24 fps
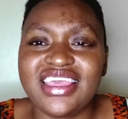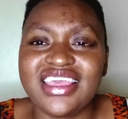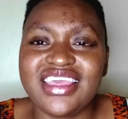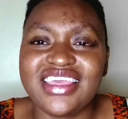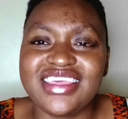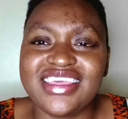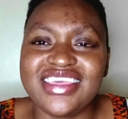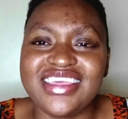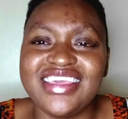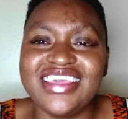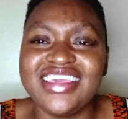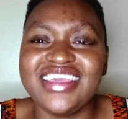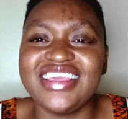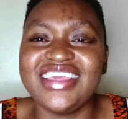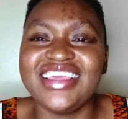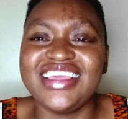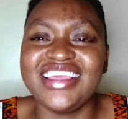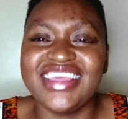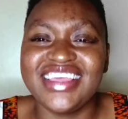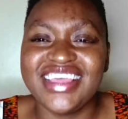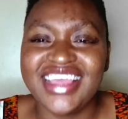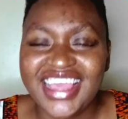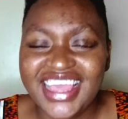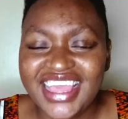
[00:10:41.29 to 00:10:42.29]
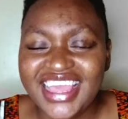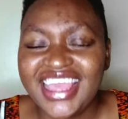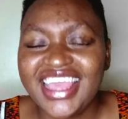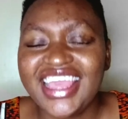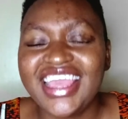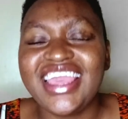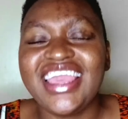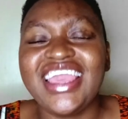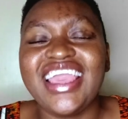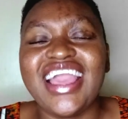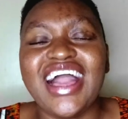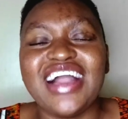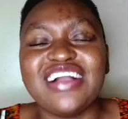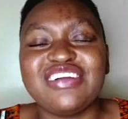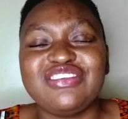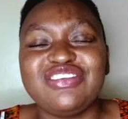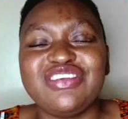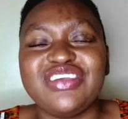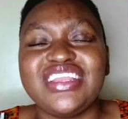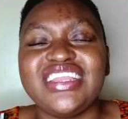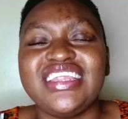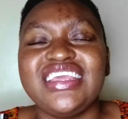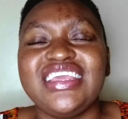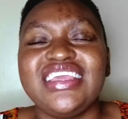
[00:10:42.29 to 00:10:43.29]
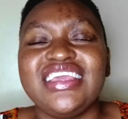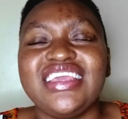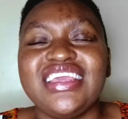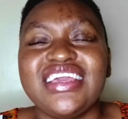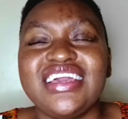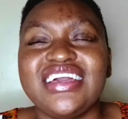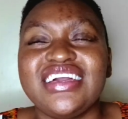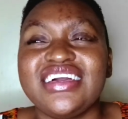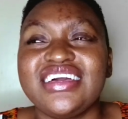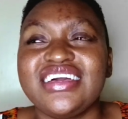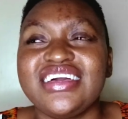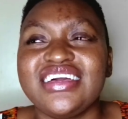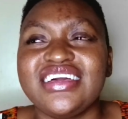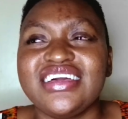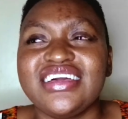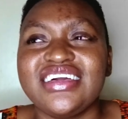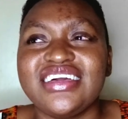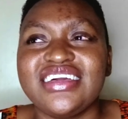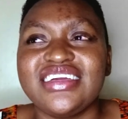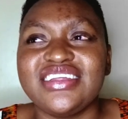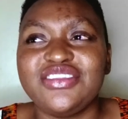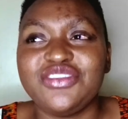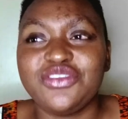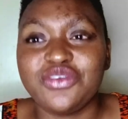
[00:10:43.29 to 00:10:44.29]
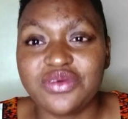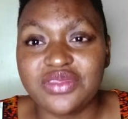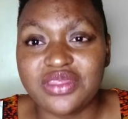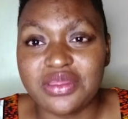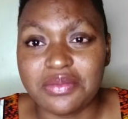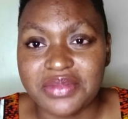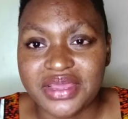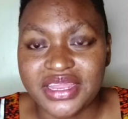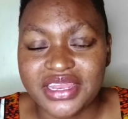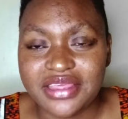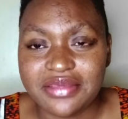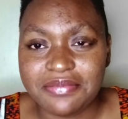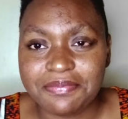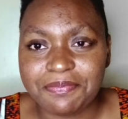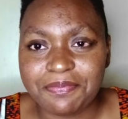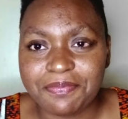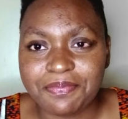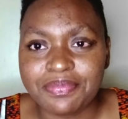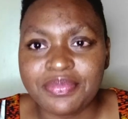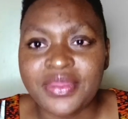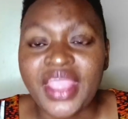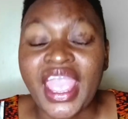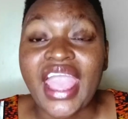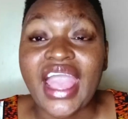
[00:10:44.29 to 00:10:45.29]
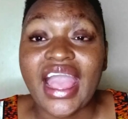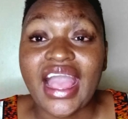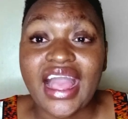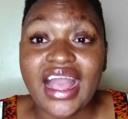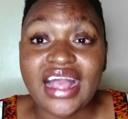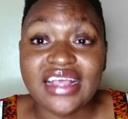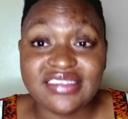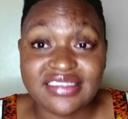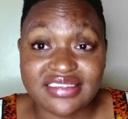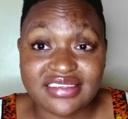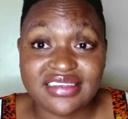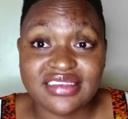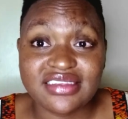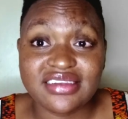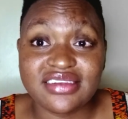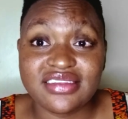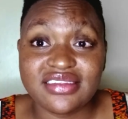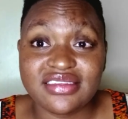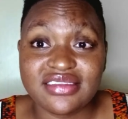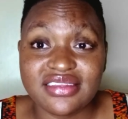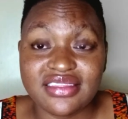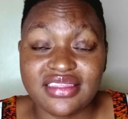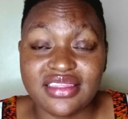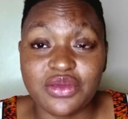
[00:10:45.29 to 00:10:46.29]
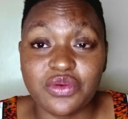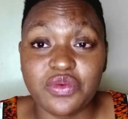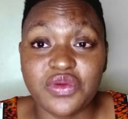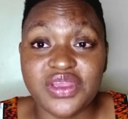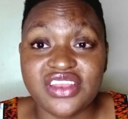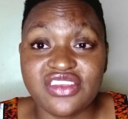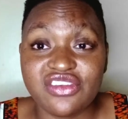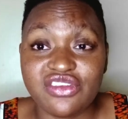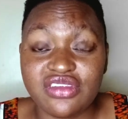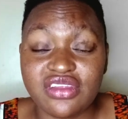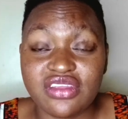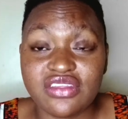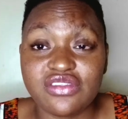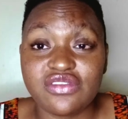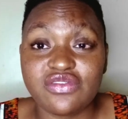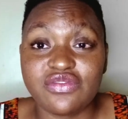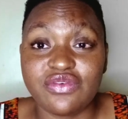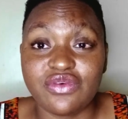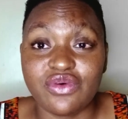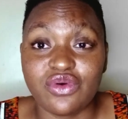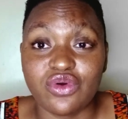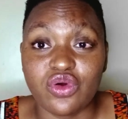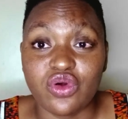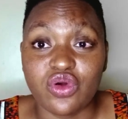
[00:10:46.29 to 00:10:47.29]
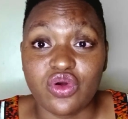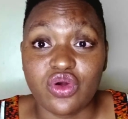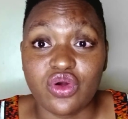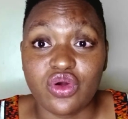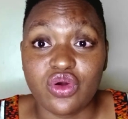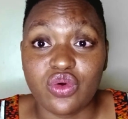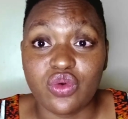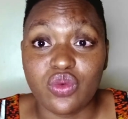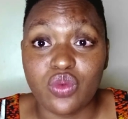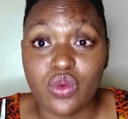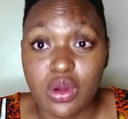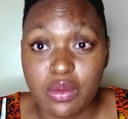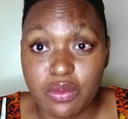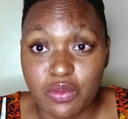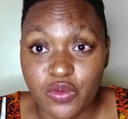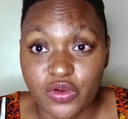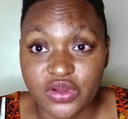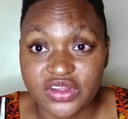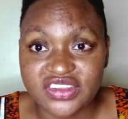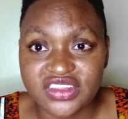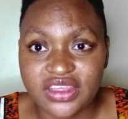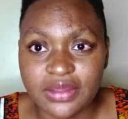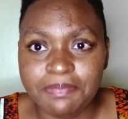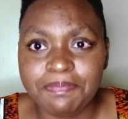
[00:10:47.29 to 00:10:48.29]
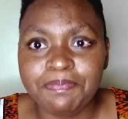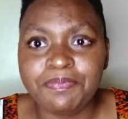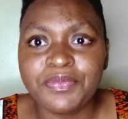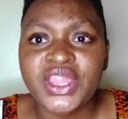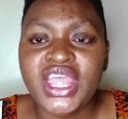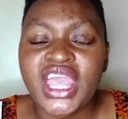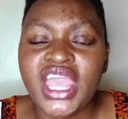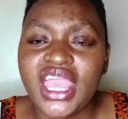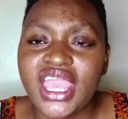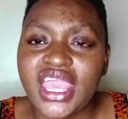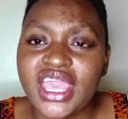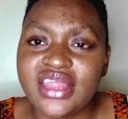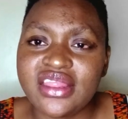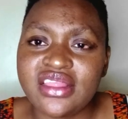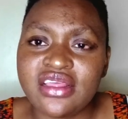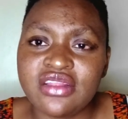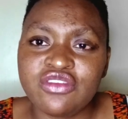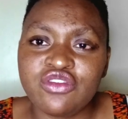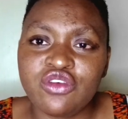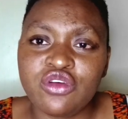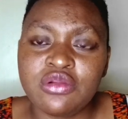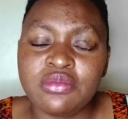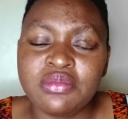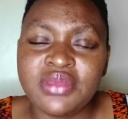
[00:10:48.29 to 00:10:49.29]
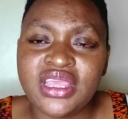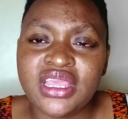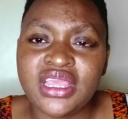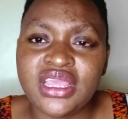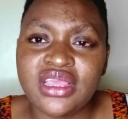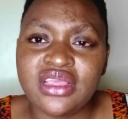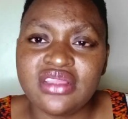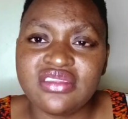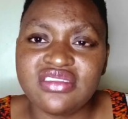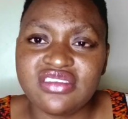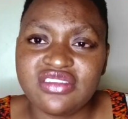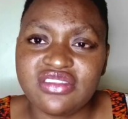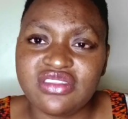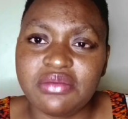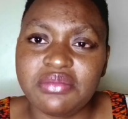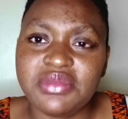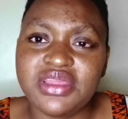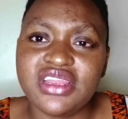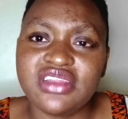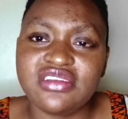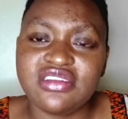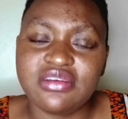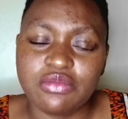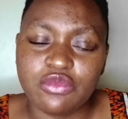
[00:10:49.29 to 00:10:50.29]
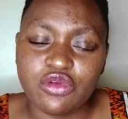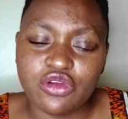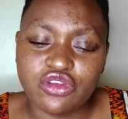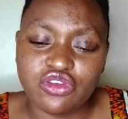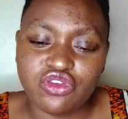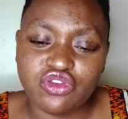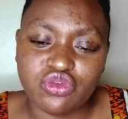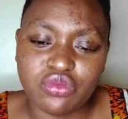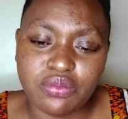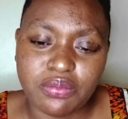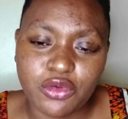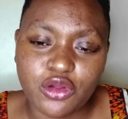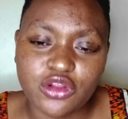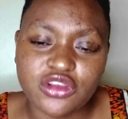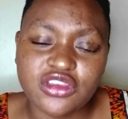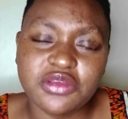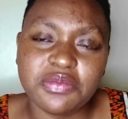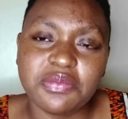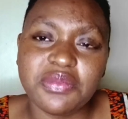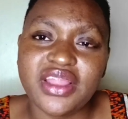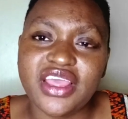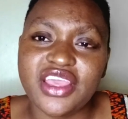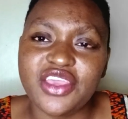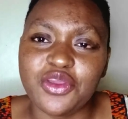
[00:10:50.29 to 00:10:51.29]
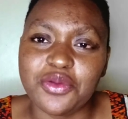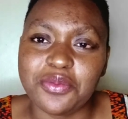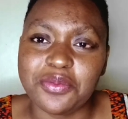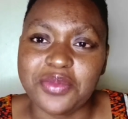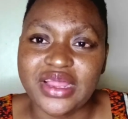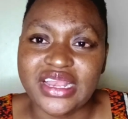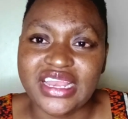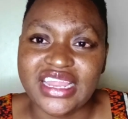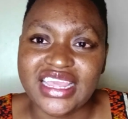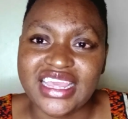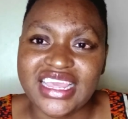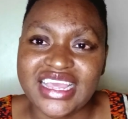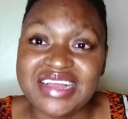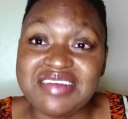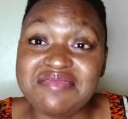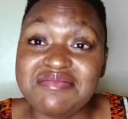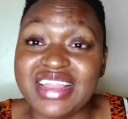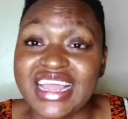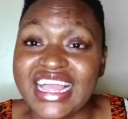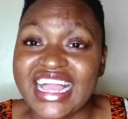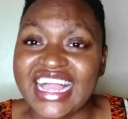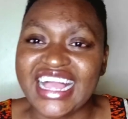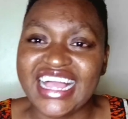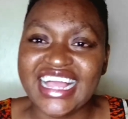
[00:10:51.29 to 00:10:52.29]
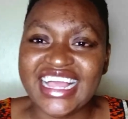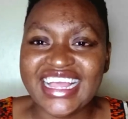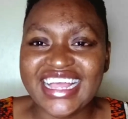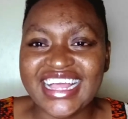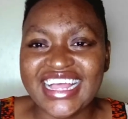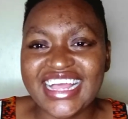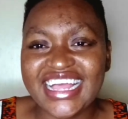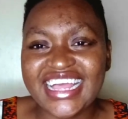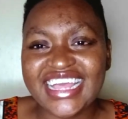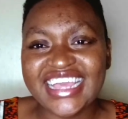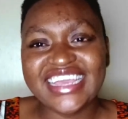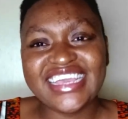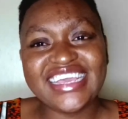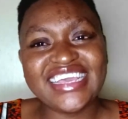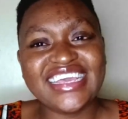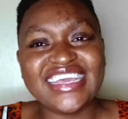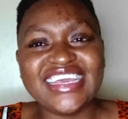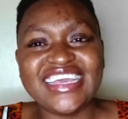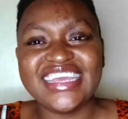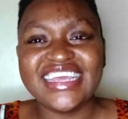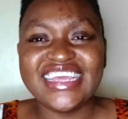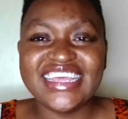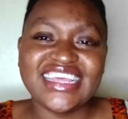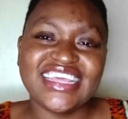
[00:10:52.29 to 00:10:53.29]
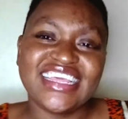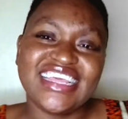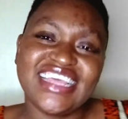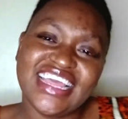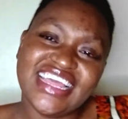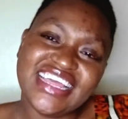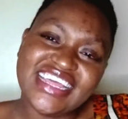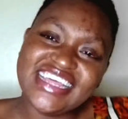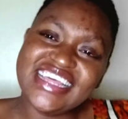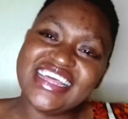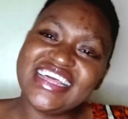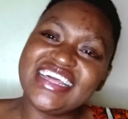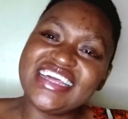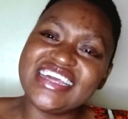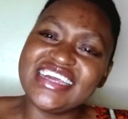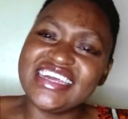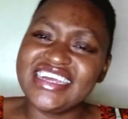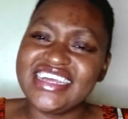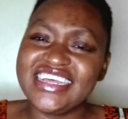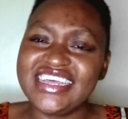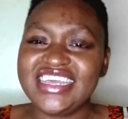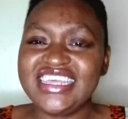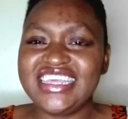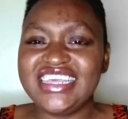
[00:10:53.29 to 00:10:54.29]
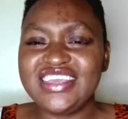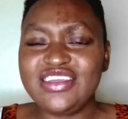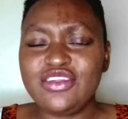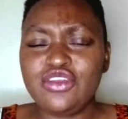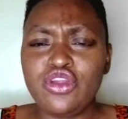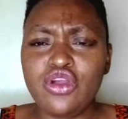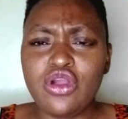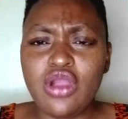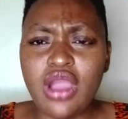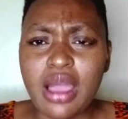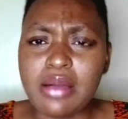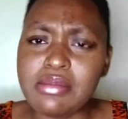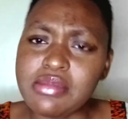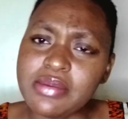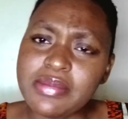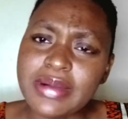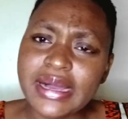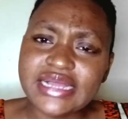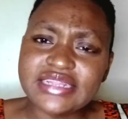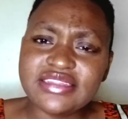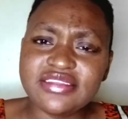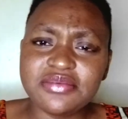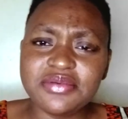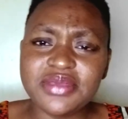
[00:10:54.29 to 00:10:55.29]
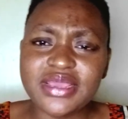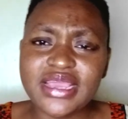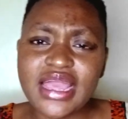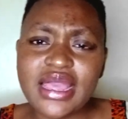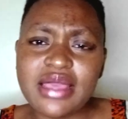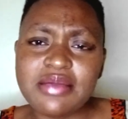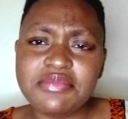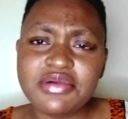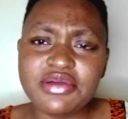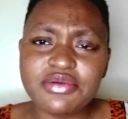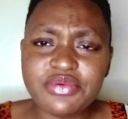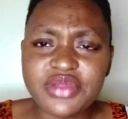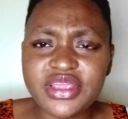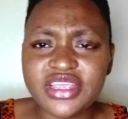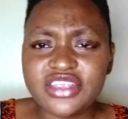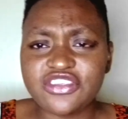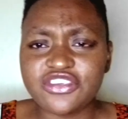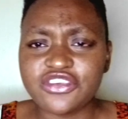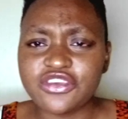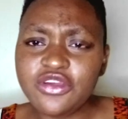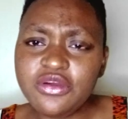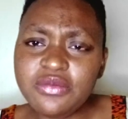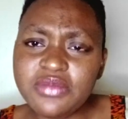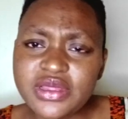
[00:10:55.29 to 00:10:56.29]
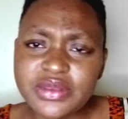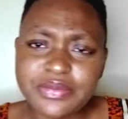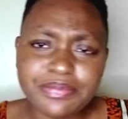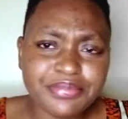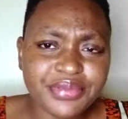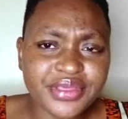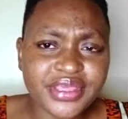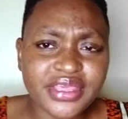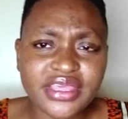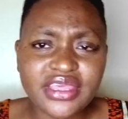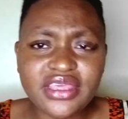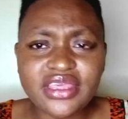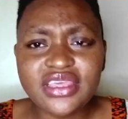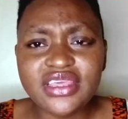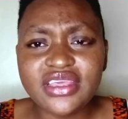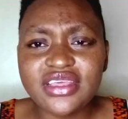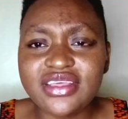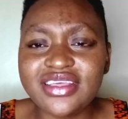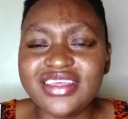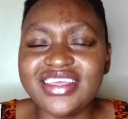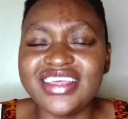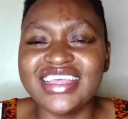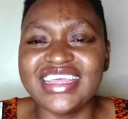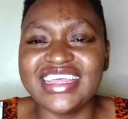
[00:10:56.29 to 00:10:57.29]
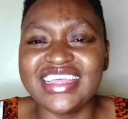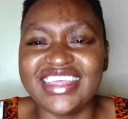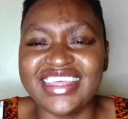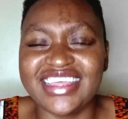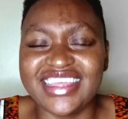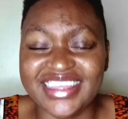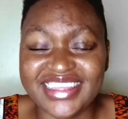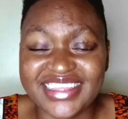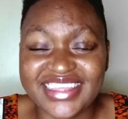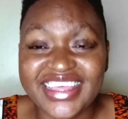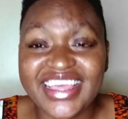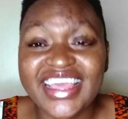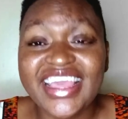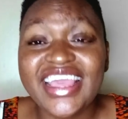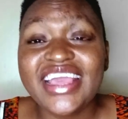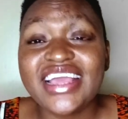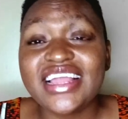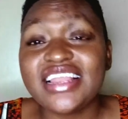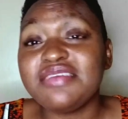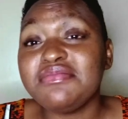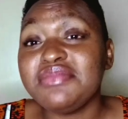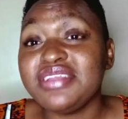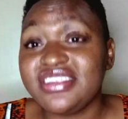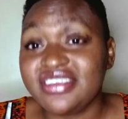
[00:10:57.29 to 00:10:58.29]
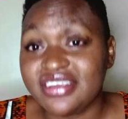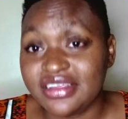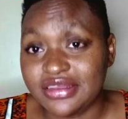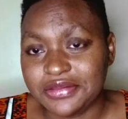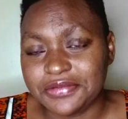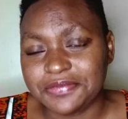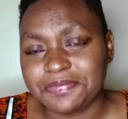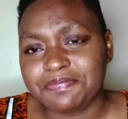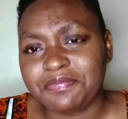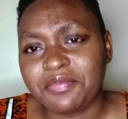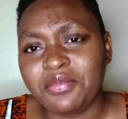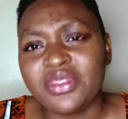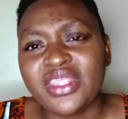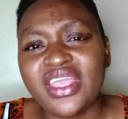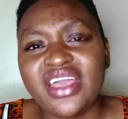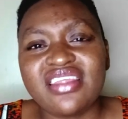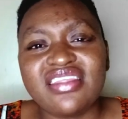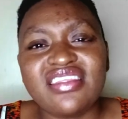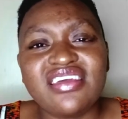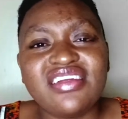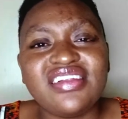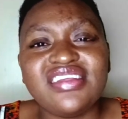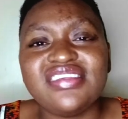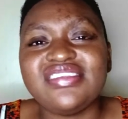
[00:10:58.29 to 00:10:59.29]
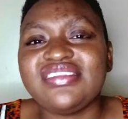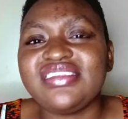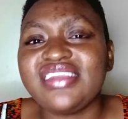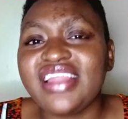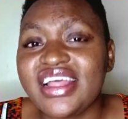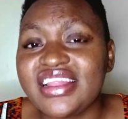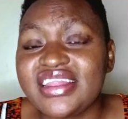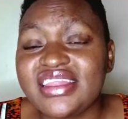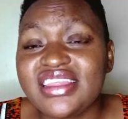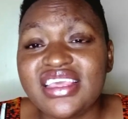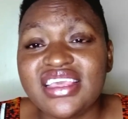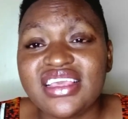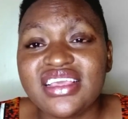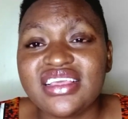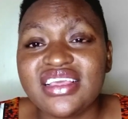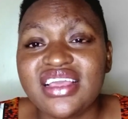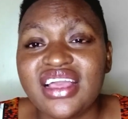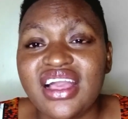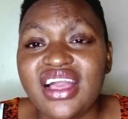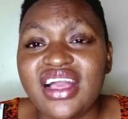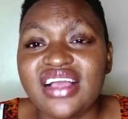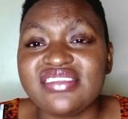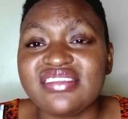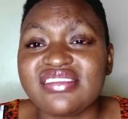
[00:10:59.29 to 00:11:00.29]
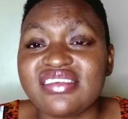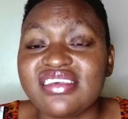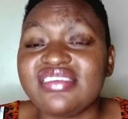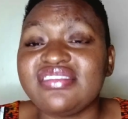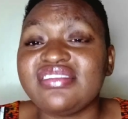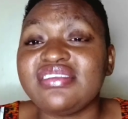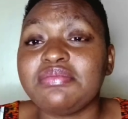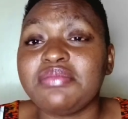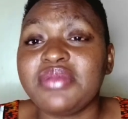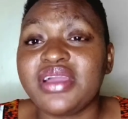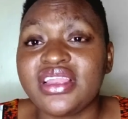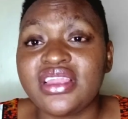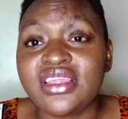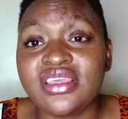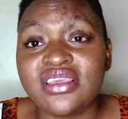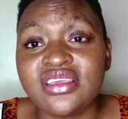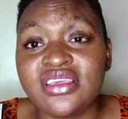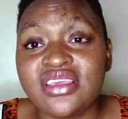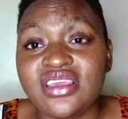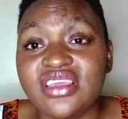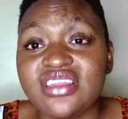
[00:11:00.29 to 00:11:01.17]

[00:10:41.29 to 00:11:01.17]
he, actually uh, took the money asked the waitress for warm water and then told me just a minute i'm going to multiply your money i'm like uh -huh uh-huh, you know I'm about to become a rich human being. Let me tell you, there is nothing as easy money.